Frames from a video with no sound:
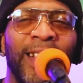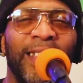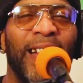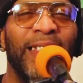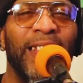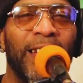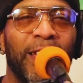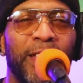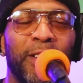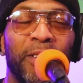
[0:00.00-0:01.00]
That
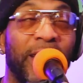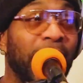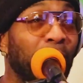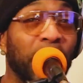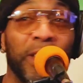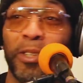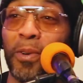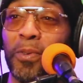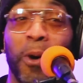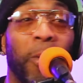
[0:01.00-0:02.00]
nigga, he wouldn't
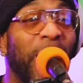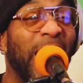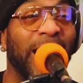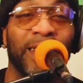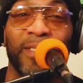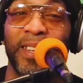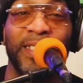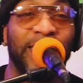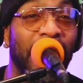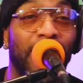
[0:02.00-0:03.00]
do no wagging of the
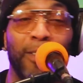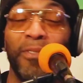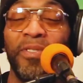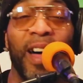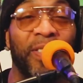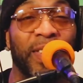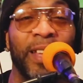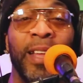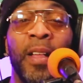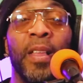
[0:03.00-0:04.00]
tail, nothing.
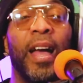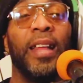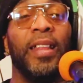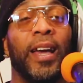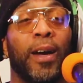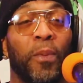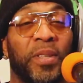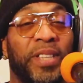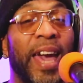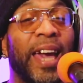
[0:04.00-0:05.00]
That nigga would
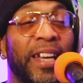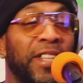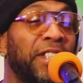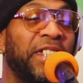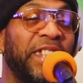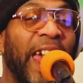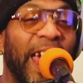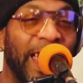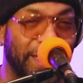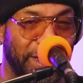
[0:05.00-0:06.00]
take a
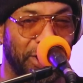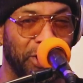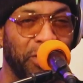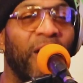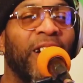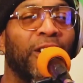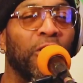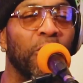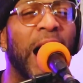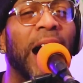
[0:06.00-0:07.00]
stance and start
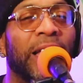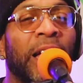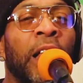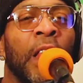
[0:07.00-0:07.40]
growling.